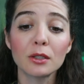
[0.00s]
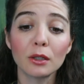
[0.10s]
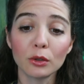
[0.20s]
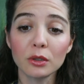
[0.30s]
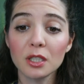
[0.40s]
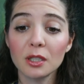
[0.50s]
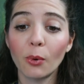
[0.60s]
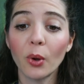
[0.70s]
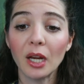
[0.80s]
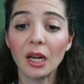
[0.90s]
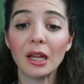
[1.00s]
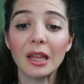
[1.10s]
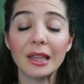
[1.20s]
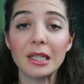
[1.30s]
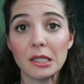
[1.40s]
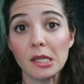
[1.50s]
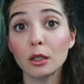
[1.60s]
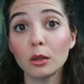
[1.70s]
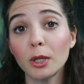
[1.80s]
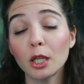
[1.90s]
So a little disappointed that this is a
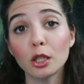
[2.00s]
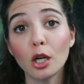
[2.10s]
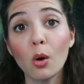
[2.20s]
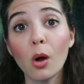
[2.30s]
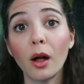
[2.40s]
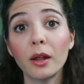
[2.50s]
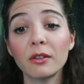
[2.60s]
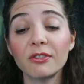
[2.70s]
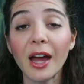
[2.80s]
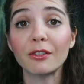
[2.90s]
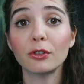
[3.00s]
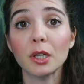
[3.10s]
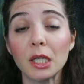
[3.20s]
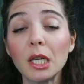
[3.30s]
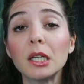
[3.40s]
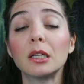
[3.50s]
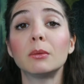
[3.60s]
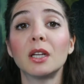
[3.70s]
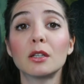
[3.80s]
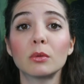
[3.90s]
little bit low on fat for a kitten,
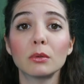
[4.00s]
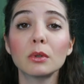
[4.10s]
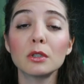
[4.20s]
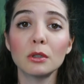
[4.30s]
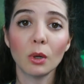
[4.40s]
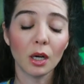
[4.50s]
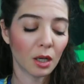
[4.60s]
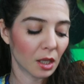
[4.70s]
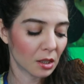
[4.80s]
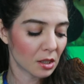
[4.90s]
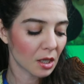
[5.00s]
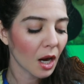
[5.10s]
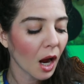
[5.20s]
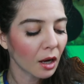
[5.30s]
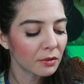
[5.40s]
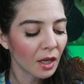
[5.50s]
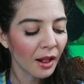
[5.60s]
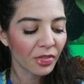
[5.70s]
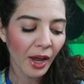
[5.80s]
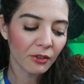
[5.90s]
because we really do want our kittens to have
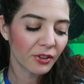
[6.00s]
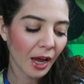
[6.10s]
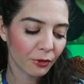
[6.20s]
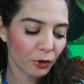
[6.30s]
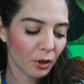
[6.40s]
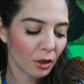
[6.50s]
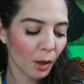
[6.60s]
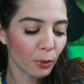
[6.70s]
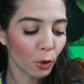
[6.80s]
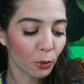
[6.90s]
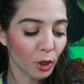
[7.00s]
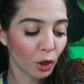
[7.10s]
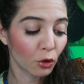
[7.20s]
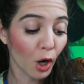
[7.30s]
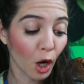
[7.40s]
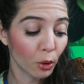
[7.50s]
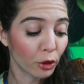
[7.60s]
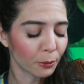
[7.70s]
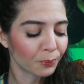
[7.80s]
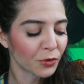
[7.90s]
that fat for appropriate
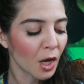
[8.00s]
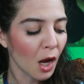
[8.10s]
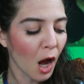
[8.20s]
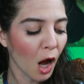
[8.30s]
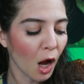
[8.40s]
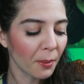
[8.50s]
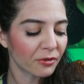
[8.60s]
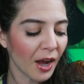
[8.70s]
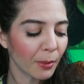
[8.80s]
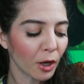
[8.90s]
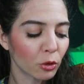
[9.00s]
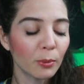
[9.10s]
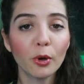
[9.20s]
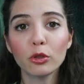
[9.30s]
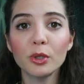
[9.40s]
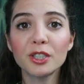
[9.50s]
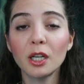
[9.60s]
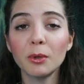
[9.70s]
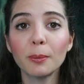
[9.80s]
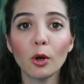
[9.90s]
growth. Um, fiber at three point three is
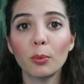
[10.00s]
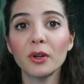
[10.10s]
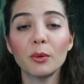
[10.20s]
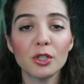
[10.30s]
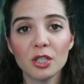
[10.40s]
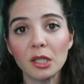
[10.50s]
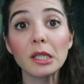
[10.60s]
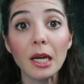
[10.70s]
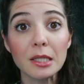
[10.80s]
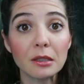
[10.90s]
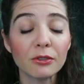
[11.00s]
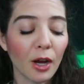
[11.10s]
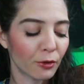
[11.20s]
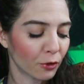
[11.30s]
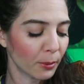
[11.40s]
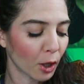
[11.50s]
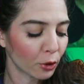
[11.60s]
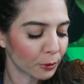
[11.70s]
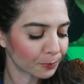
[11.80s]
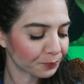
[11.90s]
going to be appropriate. We just need less five for
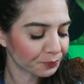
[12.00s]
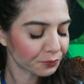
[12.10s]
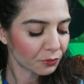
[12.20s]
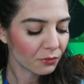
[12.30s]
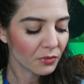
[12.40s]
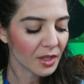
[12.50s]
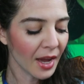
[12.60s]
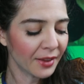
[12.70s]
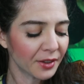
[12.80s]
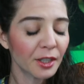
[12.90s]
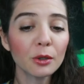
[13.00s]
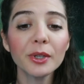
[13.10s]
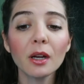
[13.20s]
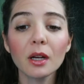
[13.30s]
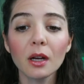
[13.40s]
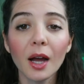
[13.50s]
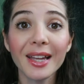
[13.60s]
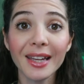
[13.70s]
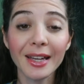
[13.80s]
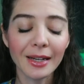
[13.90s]
both. And then here we are
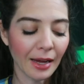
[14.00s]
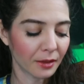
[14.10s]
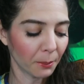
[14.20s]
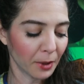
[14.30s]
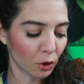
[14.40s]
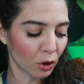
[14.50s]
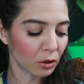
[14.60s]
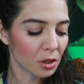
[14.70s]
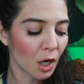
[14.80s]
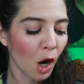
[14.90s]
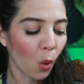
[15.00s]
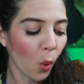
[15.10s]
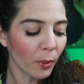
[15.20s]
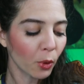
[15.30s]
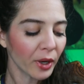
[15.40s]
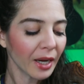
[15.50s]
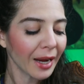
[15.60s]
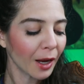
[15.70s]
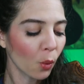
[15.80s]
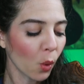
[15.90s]
again at the minerals, one point
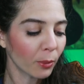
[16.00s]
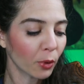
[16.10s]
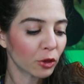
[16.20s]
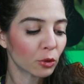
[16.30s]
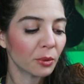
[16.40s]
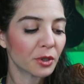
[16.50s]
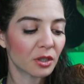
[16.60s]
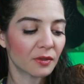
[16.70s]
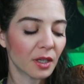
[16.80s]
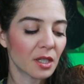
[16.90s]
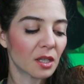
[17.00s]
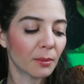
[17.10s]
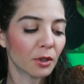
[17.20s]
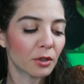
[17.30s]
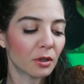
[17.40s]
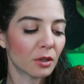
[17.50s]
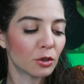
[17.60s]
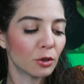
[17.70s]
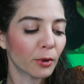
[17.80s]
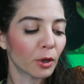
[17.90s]
eight and one point three, which is very similar to the
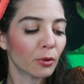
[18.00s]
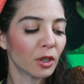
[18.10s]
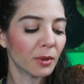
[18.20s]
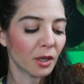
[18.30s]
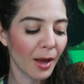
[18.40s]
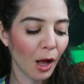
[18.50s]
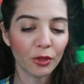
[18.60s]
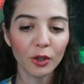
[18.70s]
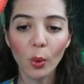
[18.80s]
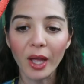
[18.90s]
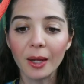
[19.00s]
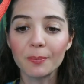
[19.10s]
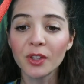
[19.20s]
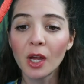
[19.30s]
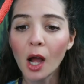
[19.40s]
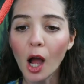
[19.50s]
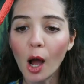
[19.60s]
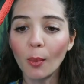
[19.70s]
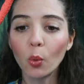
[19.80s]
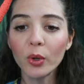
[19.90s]
super premium healthy weight.
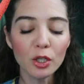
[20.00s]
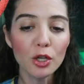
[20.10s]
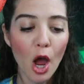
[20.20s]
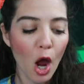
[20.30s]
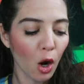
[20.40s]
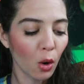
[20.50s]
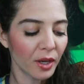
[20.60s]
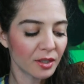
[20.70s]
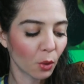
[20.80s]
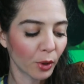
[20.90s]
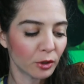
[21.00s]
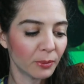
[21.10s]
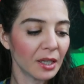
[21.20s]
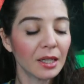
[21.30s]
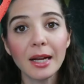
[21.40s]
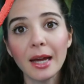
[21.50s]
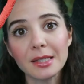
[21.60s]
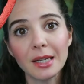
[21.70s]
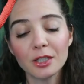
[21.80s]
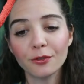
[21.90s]
Um, we know is going to be in
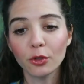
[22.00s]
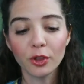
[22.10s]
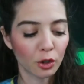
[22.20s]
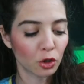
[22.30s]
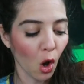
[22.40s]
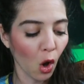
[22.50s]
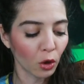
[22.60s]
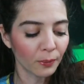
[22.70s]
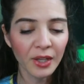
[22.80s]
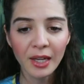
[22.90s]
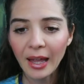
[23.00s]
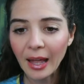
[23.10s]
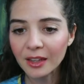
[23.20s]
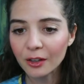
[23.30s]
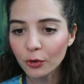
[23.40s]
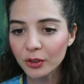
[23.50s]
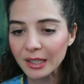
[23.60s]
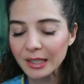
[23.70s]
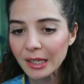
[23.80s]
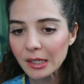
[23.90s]
excess for the adult. And then for the
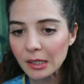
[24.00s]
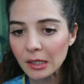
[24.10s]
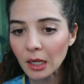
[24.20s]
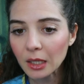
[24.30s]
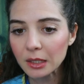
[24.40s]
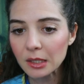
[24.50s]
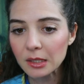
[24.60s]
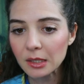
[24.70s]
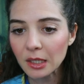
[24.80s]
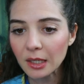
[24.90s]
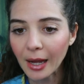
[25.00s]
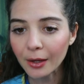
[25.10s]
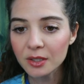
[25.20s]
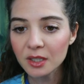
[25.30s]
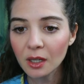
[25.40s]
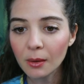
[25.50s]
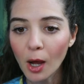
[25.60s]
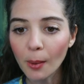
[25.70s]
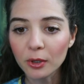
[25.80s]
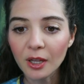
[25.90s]
kitten, let's see,
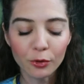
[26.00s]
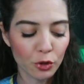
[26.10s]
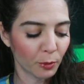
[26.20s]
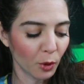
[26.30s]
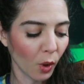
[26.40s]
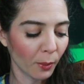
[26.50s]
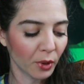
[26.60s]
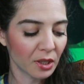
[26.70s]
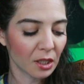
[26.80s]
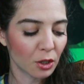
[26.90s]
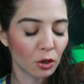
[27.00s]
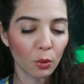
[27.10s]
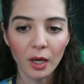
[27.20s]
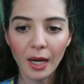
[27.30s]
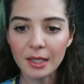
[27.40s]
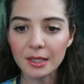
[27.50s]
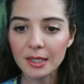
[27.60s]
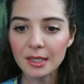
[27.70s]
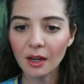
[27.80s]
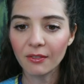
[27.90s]
calcium upper level should be one point six, so we're in
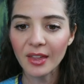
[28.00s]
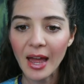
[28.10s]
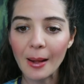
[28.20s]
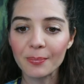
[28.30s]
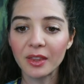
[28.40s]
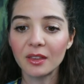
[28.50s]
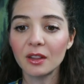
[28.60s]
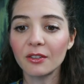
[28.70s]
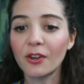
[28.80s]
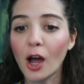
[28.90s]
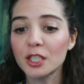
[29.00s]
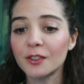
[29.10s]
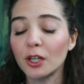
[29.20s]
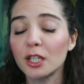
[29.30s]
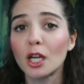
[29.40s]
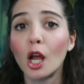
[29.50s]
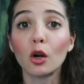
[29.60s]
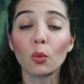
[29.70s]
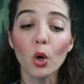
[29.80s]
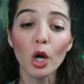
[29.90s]
excess of that. And then the phosphorus,
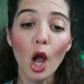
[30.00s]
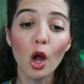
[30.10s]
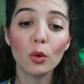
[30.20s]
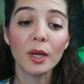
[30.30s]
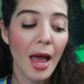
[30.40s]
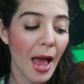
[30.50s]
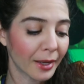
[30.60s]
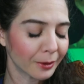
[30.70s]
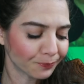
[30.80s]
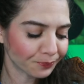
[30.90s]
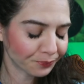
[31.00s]
we're okay.